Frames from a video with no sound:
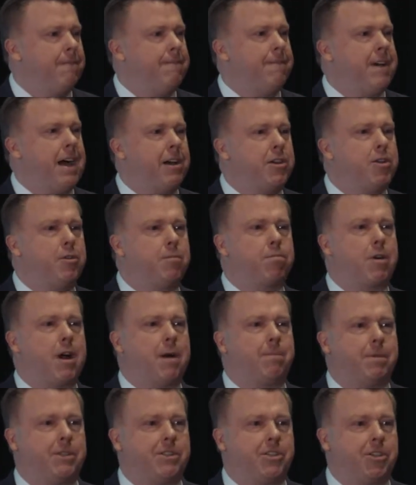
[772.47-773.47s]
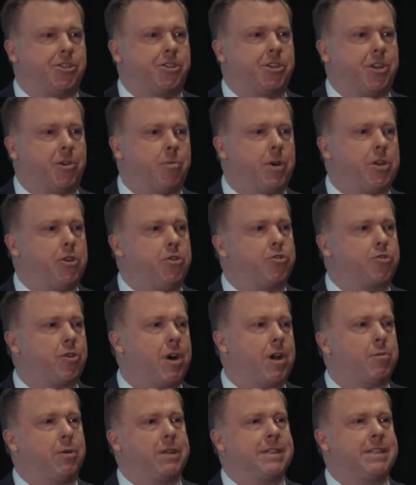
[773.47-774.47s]
value proposition when you try
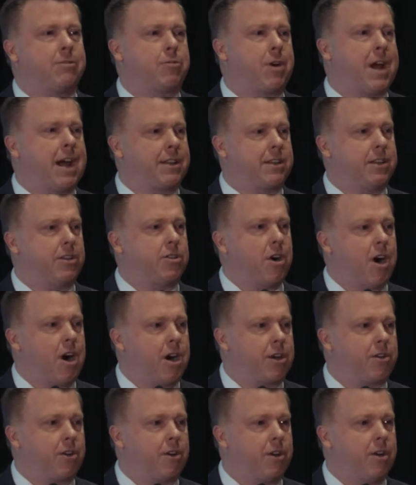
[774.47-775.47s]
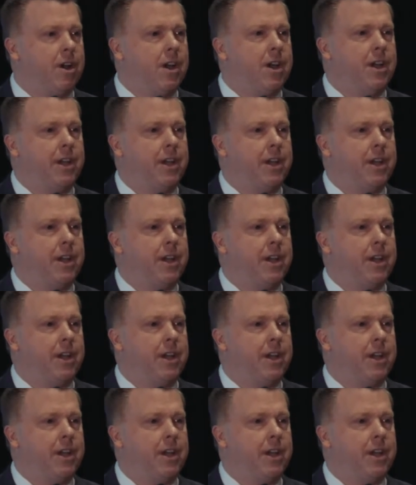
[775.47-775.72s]
to attract a doctor